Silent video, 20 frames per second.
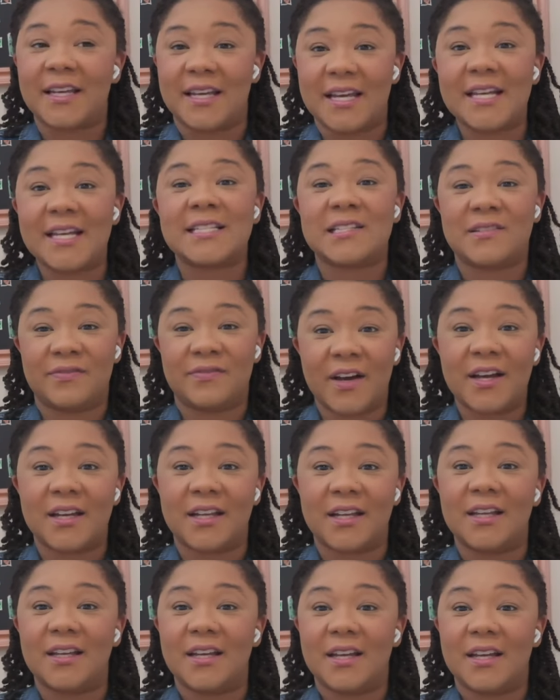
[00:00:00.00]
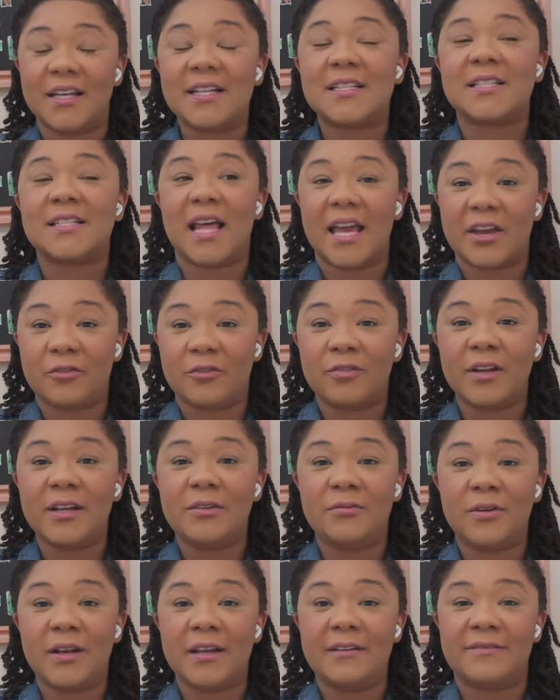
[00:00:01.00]
it's funny it's like really
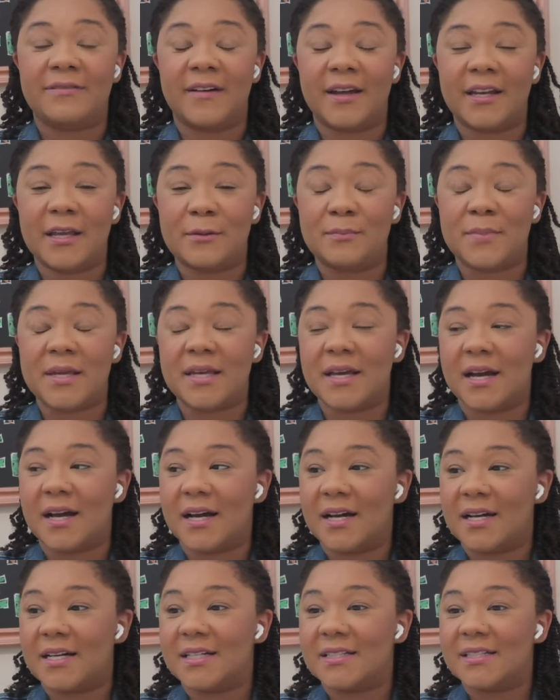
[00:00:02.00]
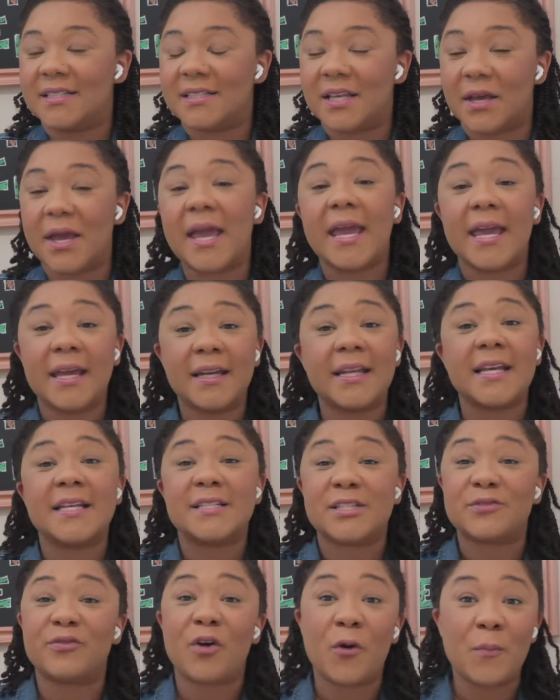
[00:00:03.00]
really funny because and
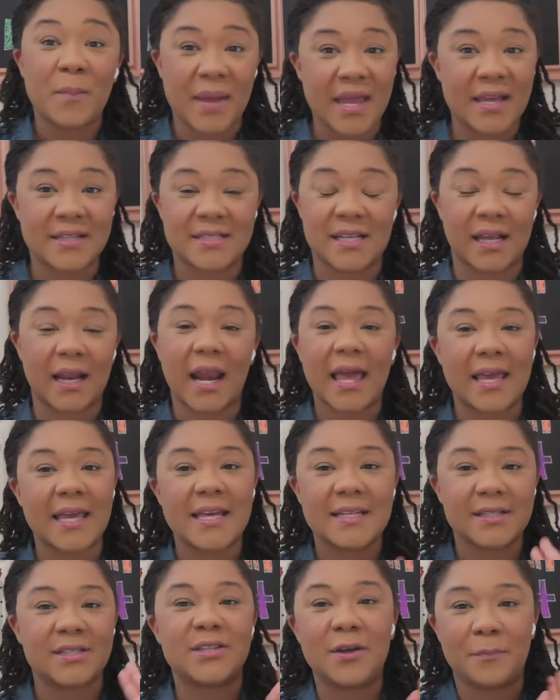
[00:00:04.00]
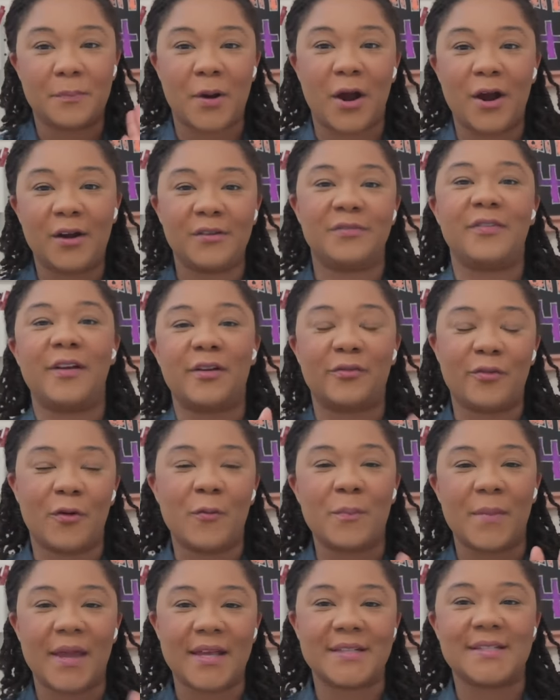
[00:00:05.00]
it's romantic like it's the perfect
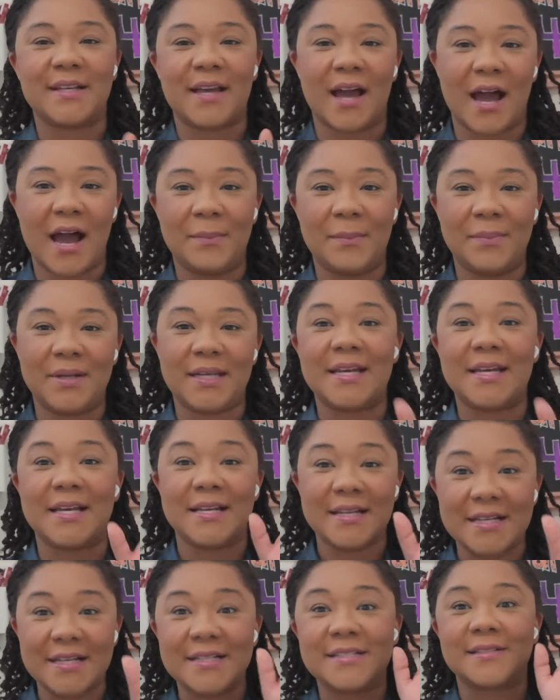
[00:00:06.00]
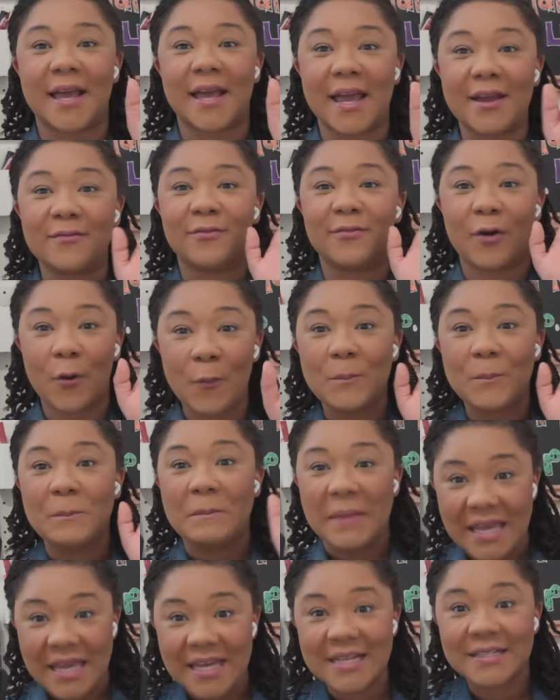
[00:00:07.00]
romantic comedy it is a
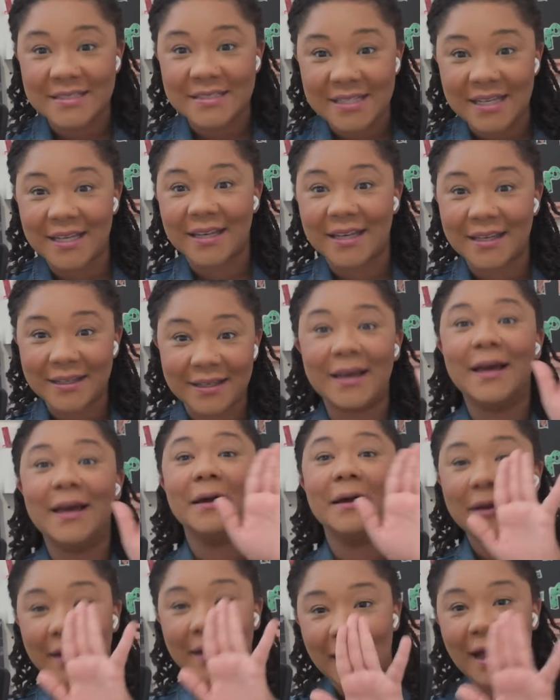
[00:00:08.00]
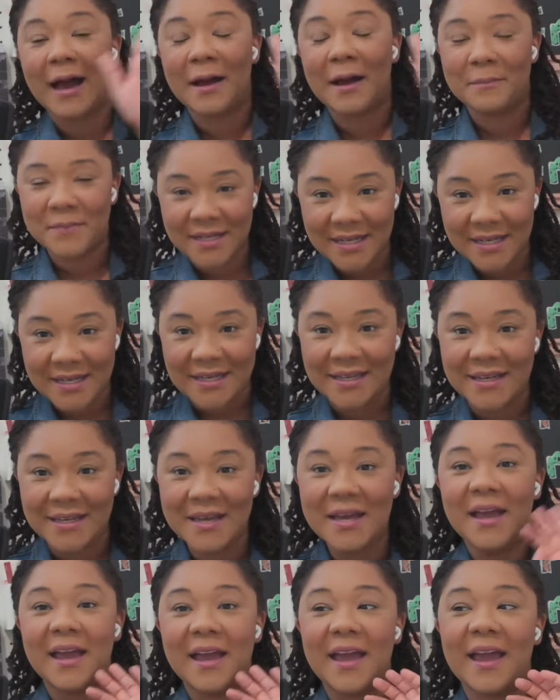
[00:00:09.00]
romantic comedy.
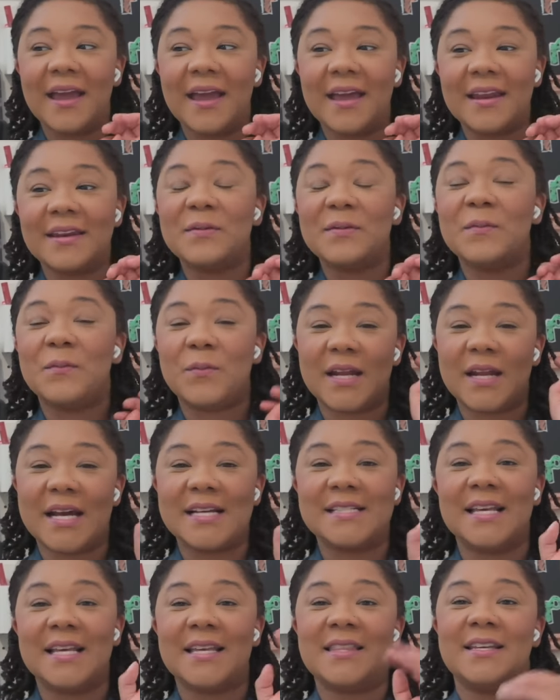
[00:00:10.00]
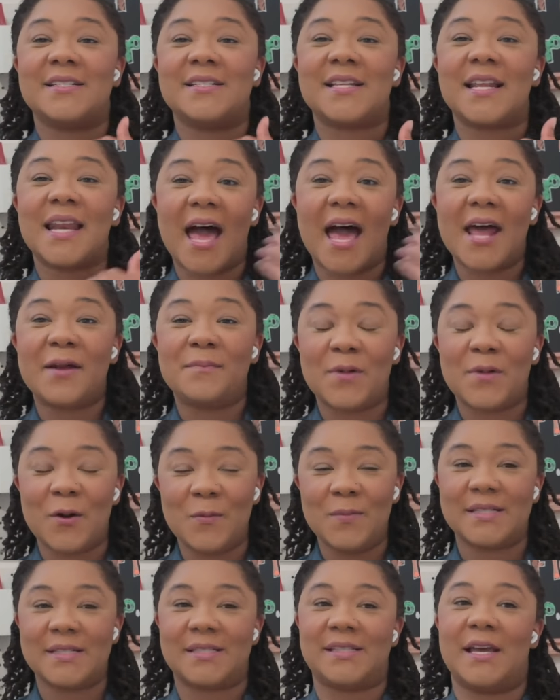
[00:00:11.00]
And when I say there's a lot of
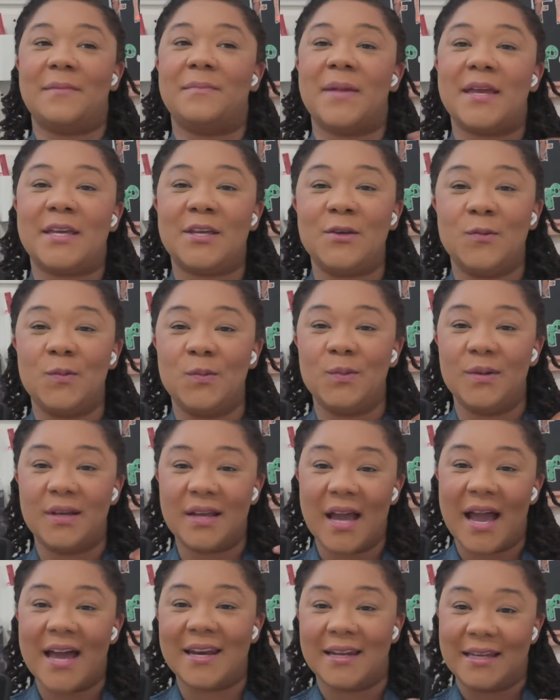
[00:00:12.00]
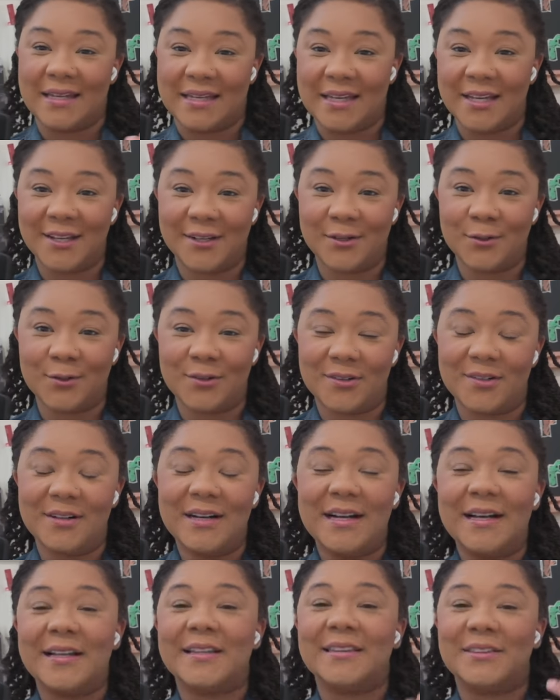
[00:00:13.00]
moments that make you kind of giggle,
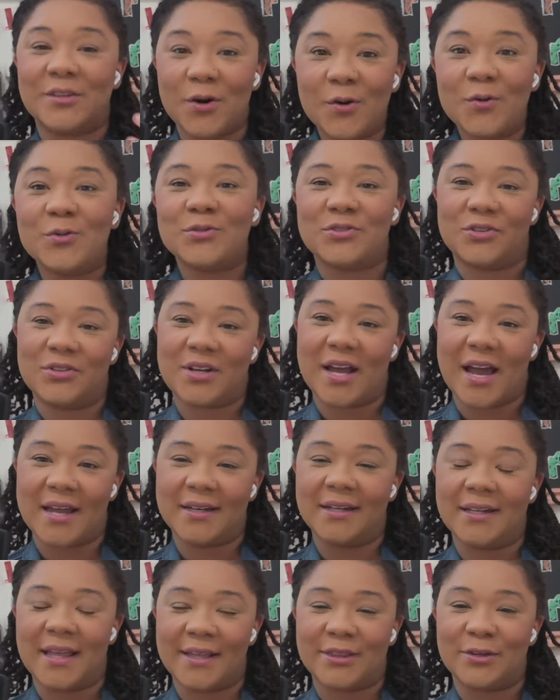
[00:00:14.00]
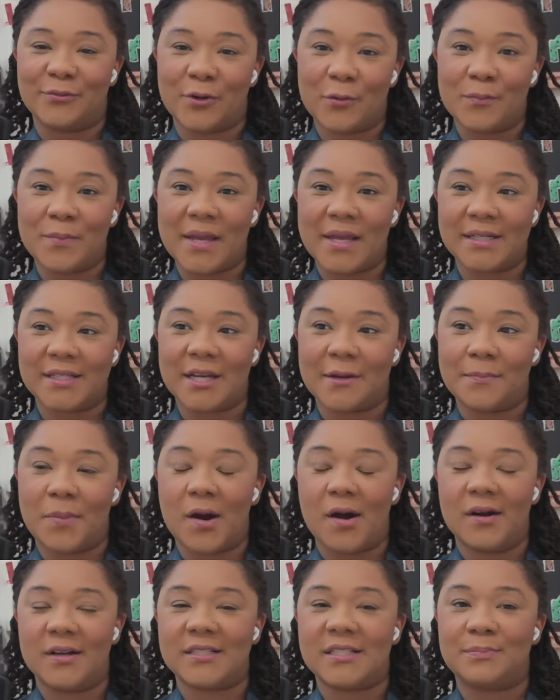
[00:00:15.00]
those are kind of like the romantic
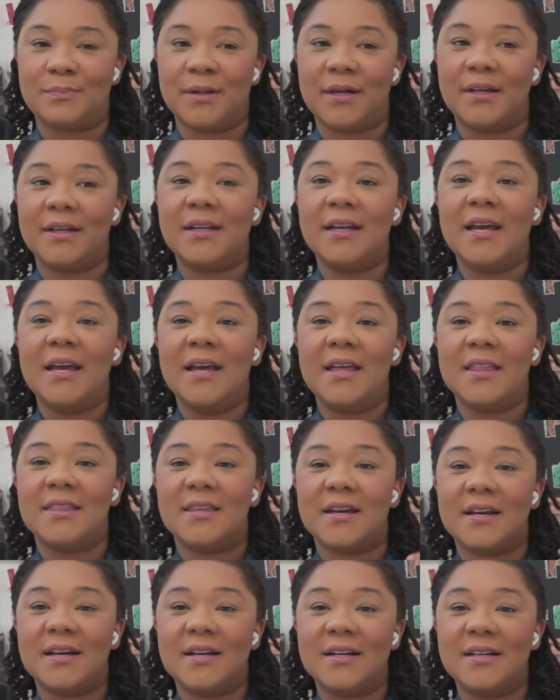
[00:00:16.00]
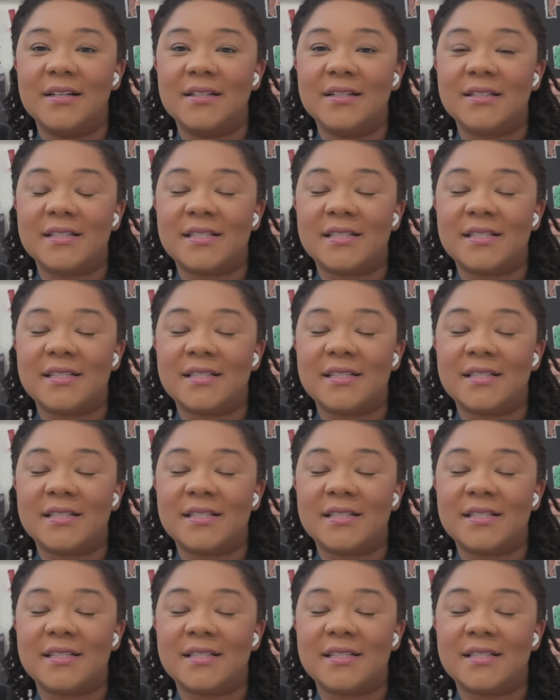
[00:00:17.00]
parts. But now, the